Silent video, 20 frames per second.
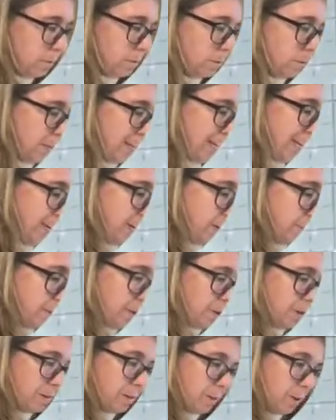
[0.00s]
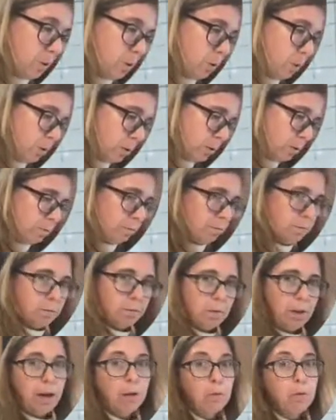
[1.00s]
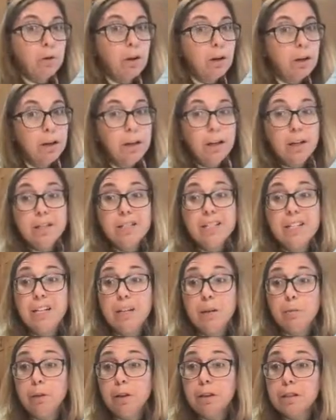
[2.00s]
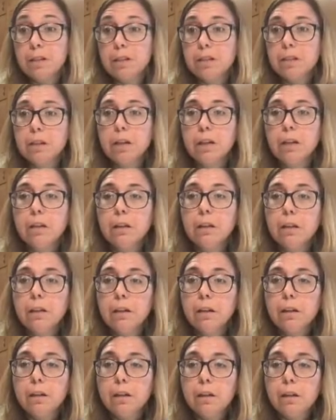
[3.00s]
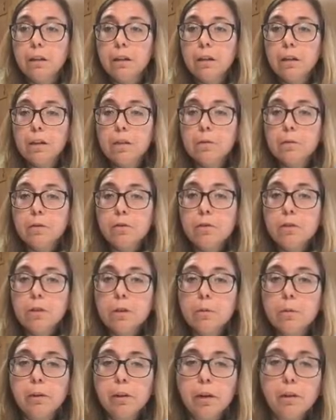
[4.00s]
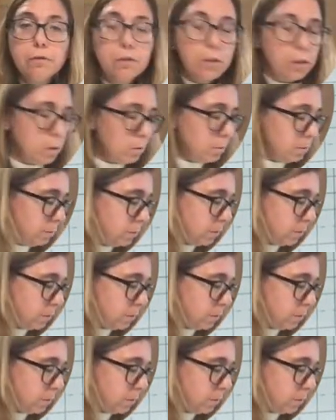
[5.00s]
Heat embossed gold. Okay, we're not going to get into heat embossing tonight, as much as I would love to.